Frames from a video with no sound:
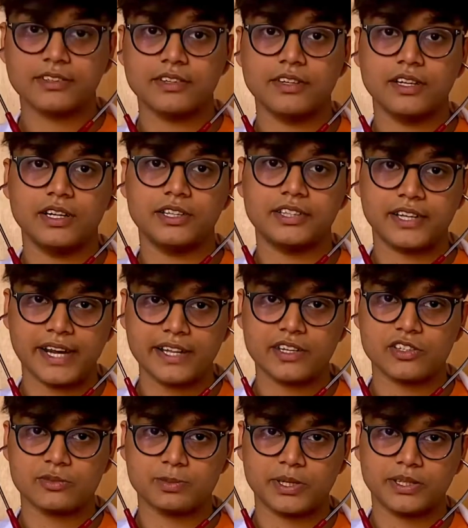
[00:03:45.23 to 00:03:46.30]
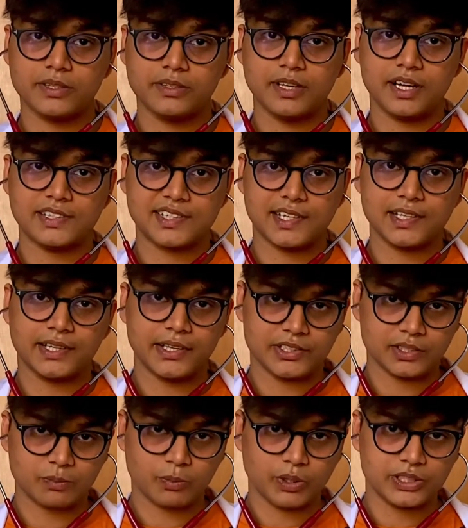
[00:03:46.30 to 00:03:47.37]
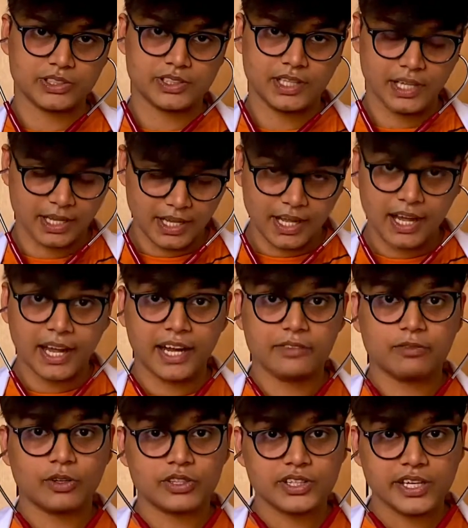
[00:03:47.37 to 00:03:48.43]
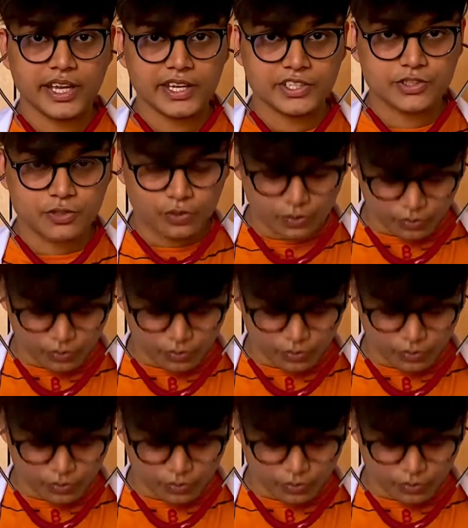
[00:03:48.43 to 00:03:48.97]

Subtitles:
tricuspid auscultation points, and for the S2